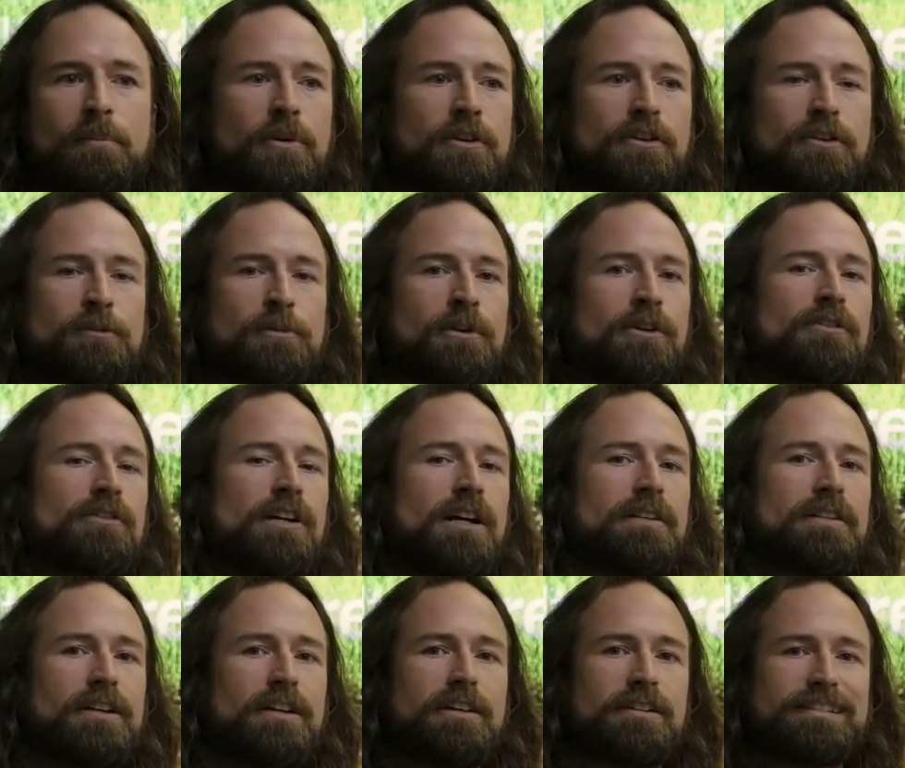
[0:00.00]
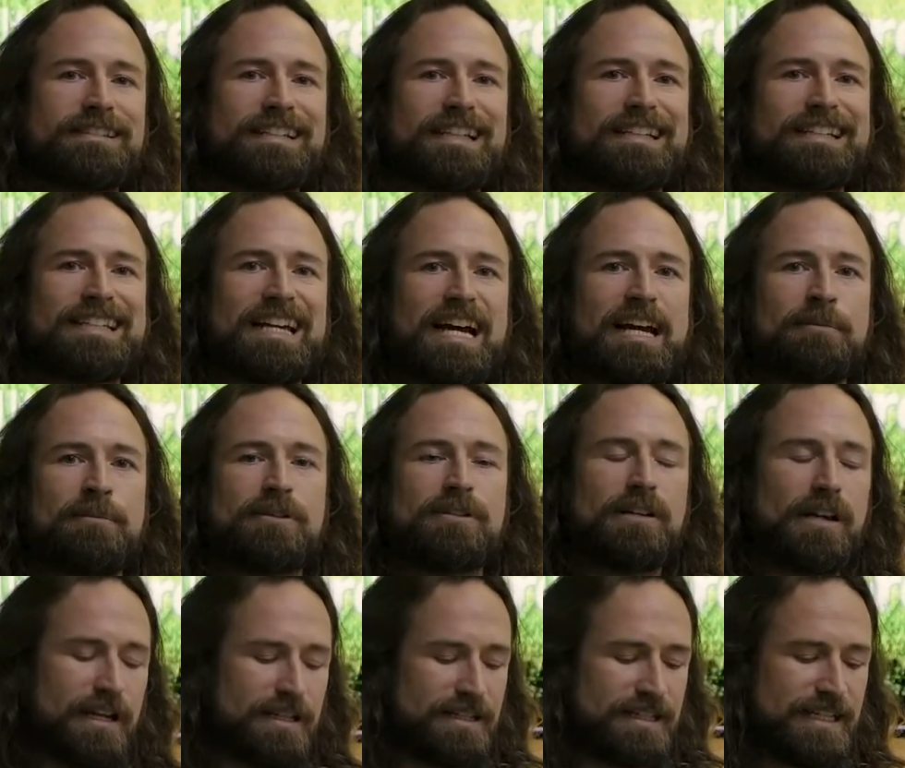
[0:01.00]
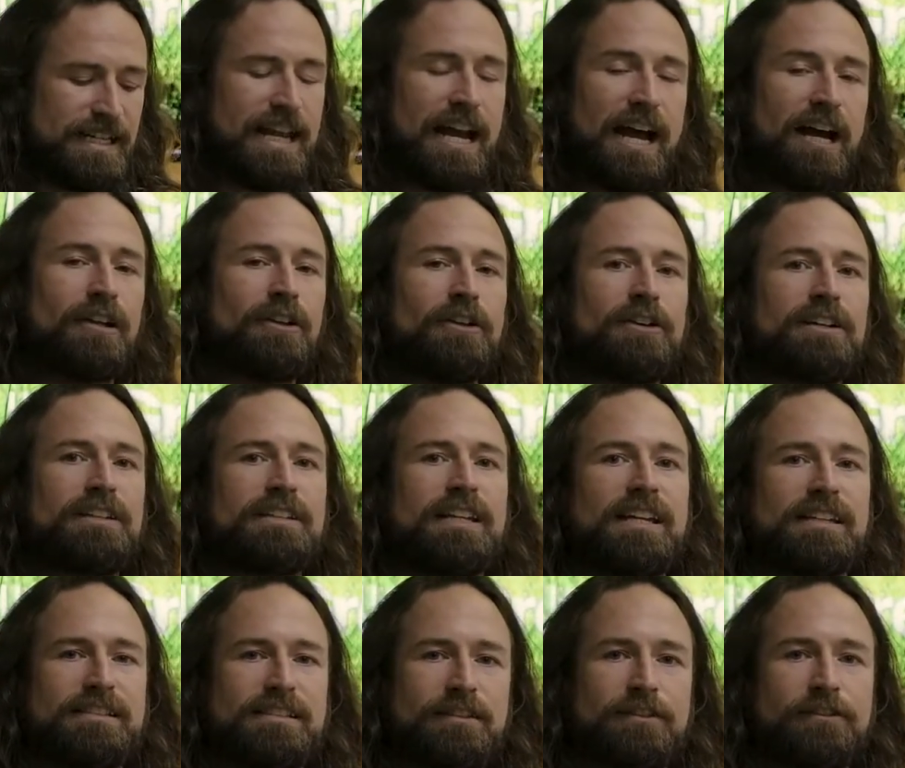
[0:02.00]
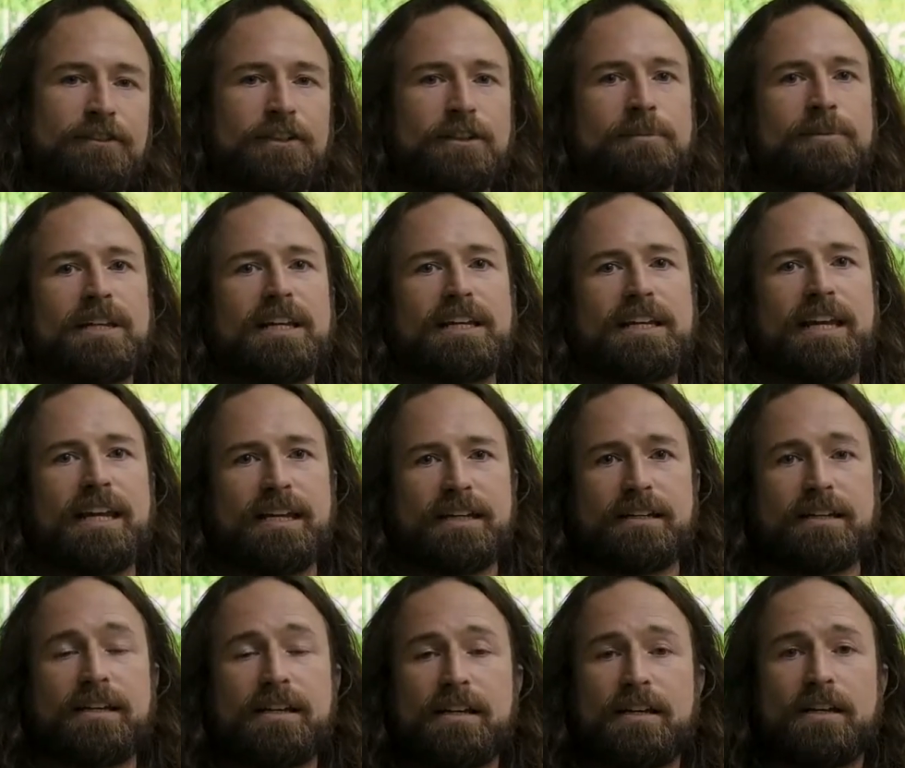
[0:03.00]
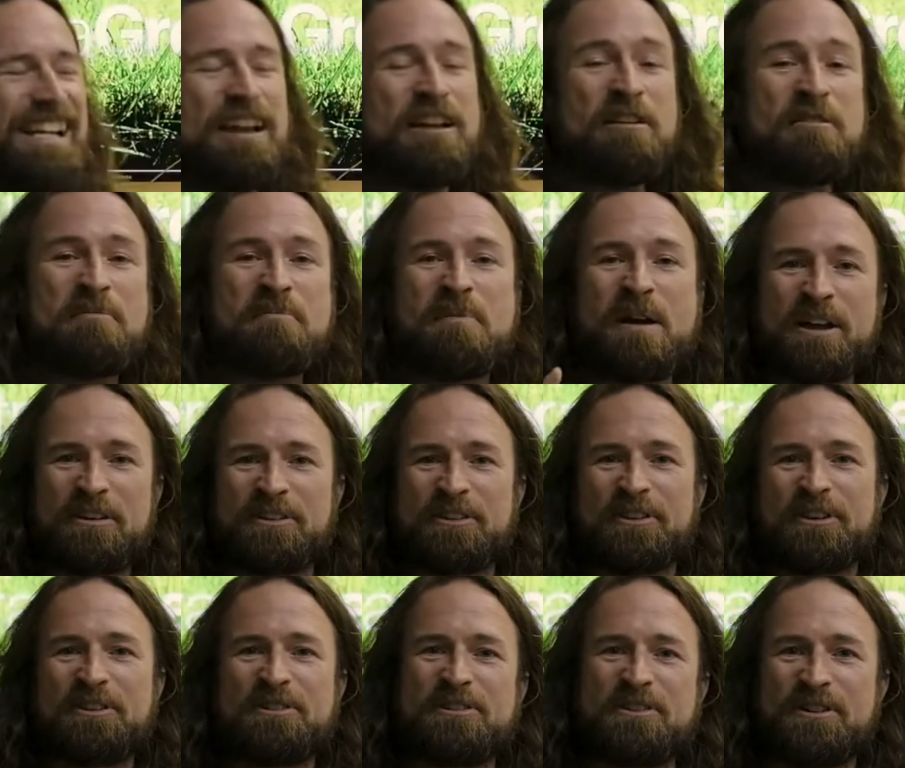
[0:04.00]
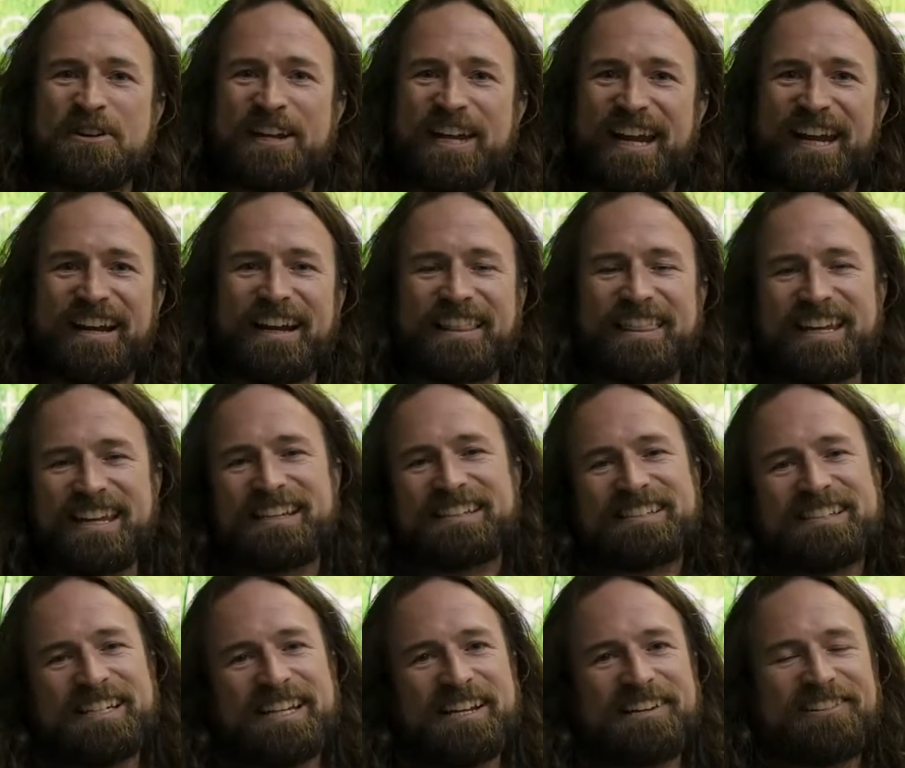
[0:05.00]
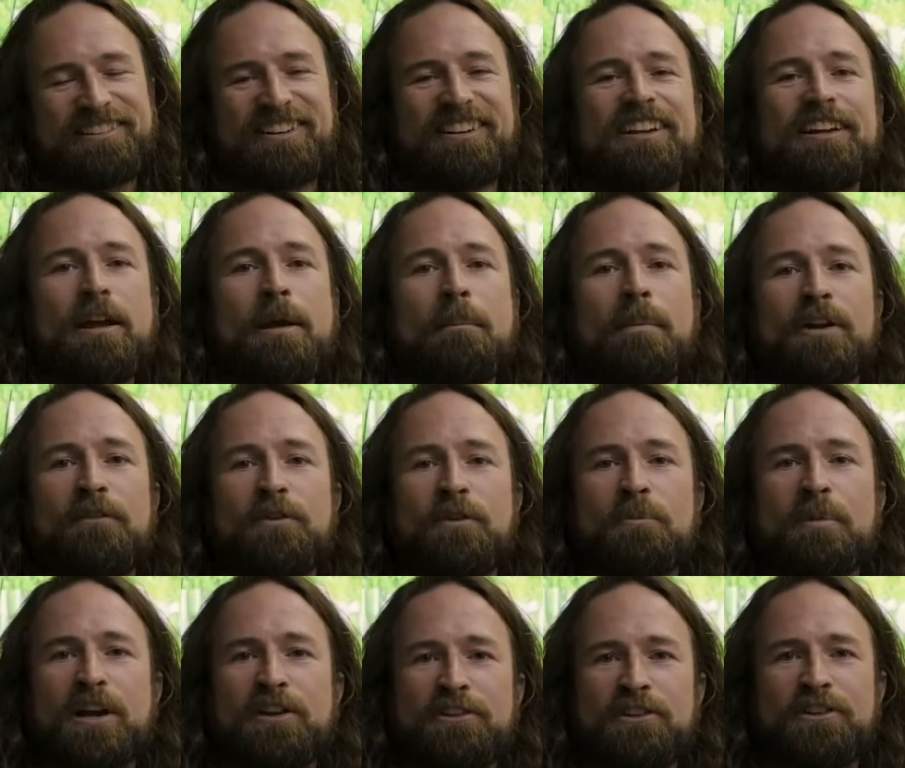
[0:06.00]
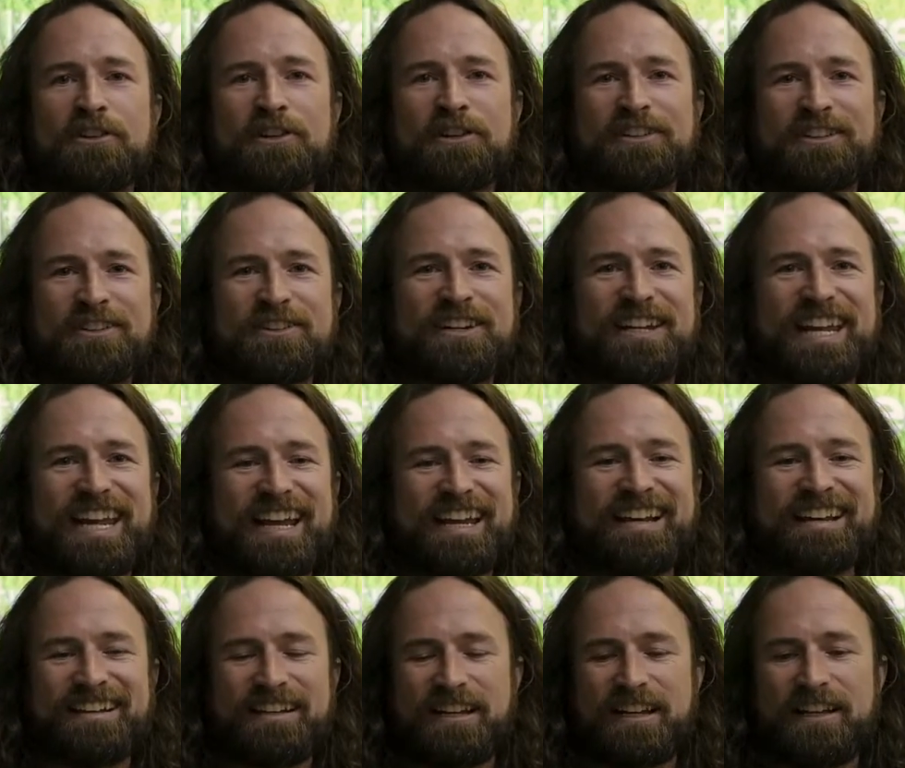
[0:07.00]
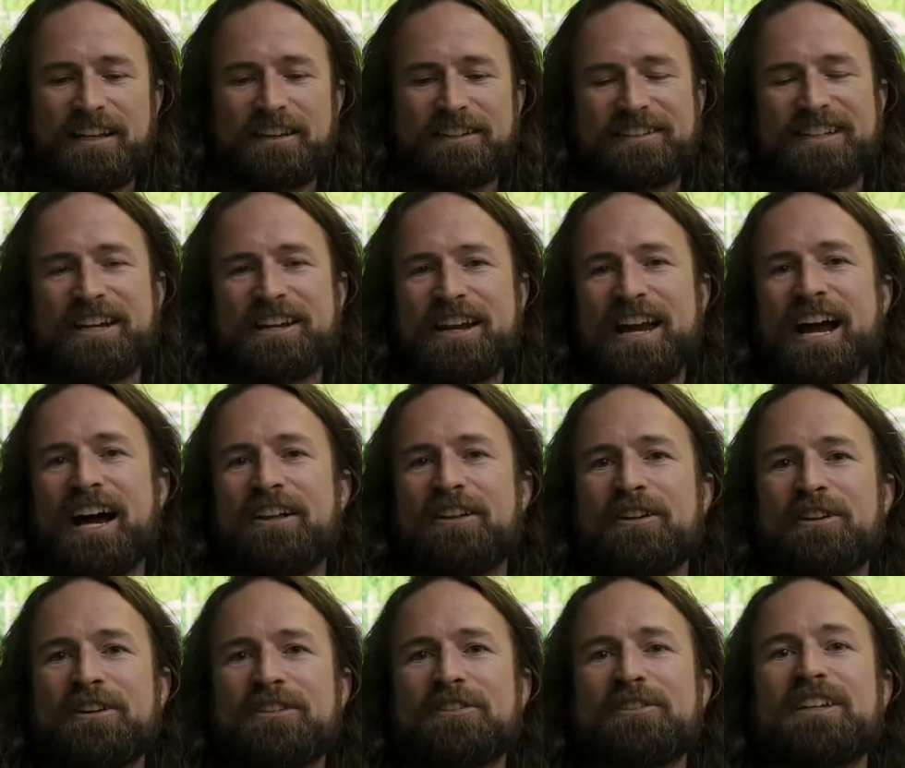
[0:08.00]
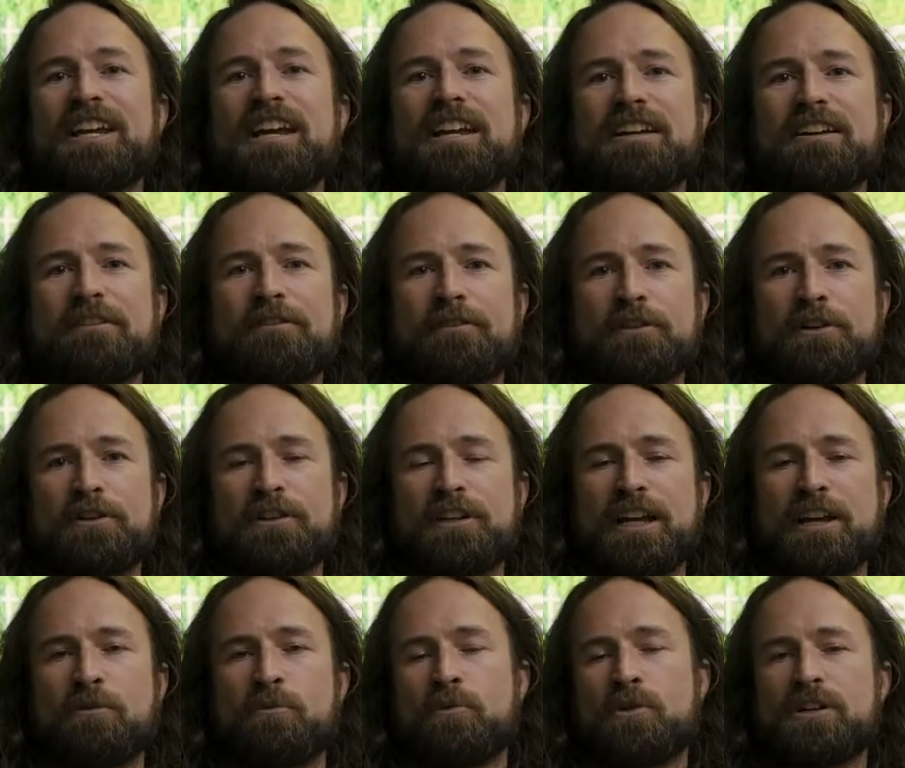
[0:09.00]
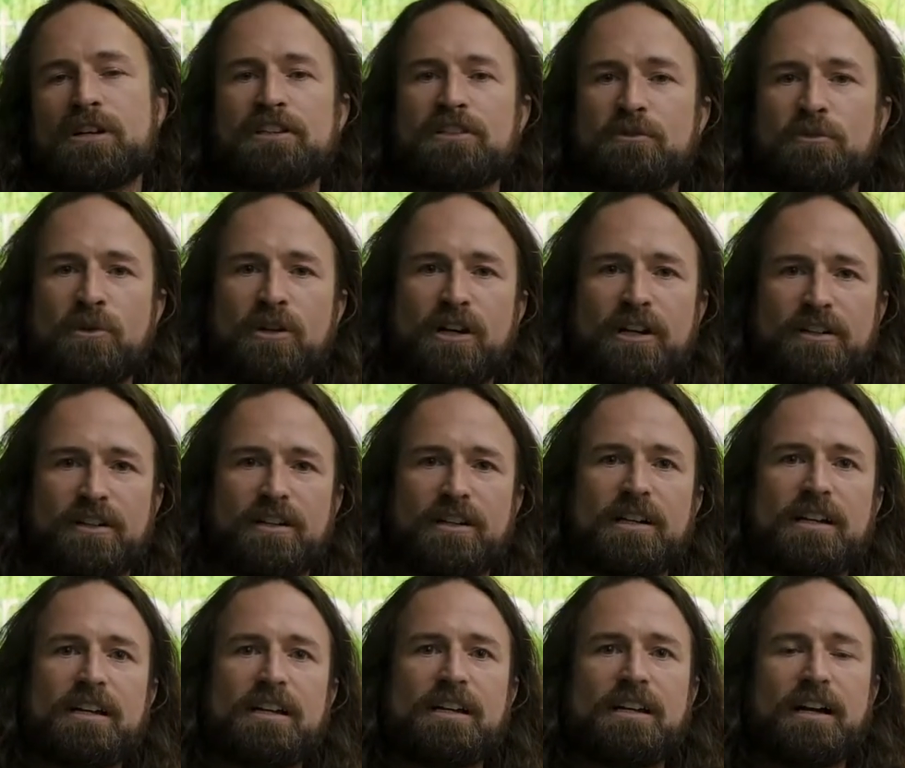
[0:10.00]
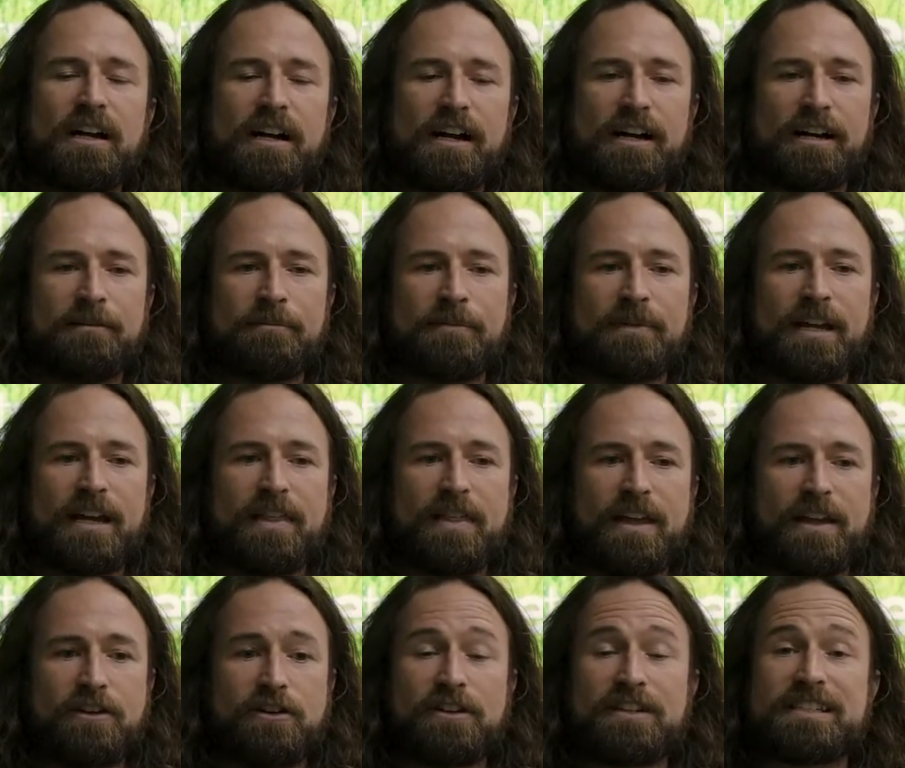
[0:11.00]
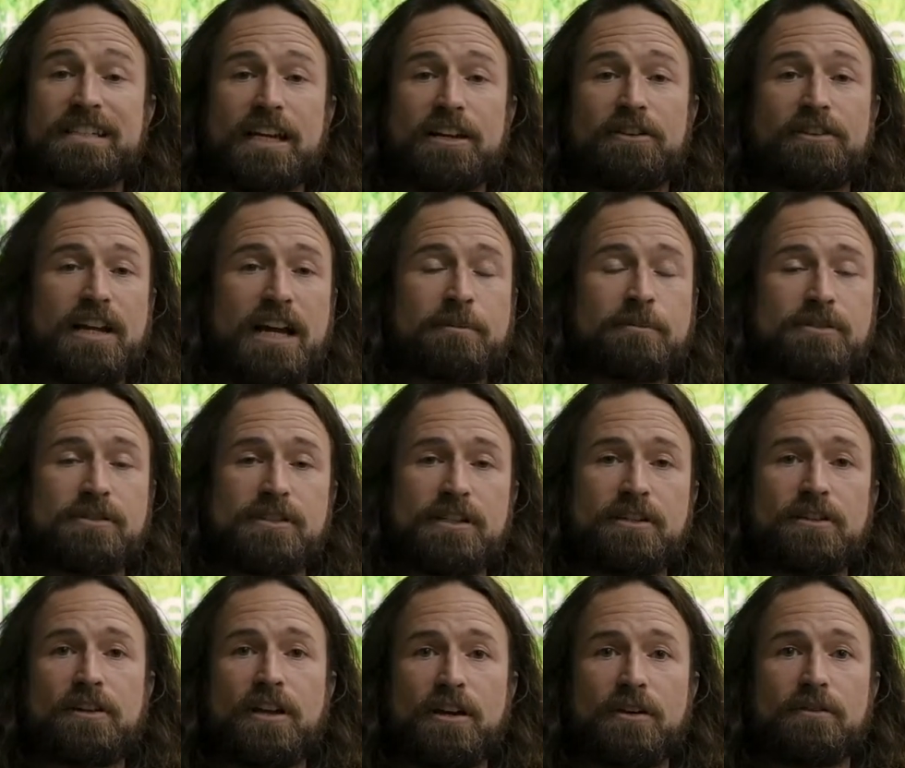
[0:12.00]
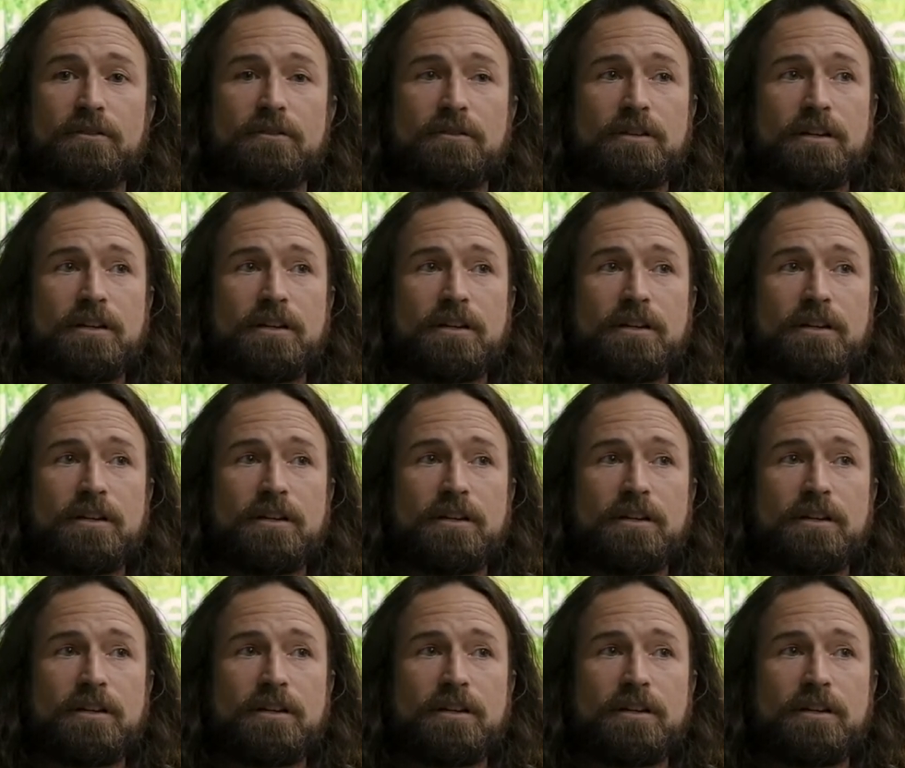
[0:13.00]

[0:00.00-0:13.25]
put your sprinkler out there, set a timer, and see how long it takes to fill up that can. Measure your tuna can. I think it's an inch. But if you measure your tuna can, it'll tell you how long it'll take for you to get 1 inch of water. And then you can set your timers, and you know